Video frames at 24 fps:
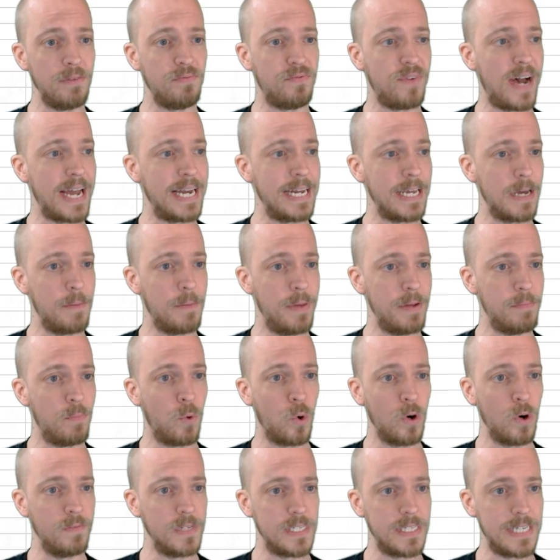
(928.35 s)
finding a bit
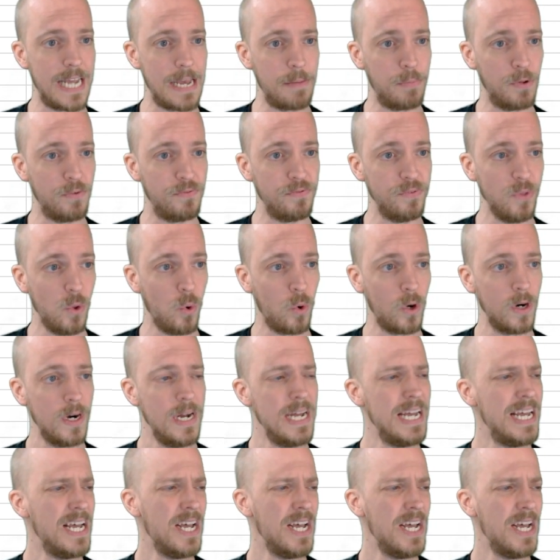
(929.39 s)
more of a stable floor.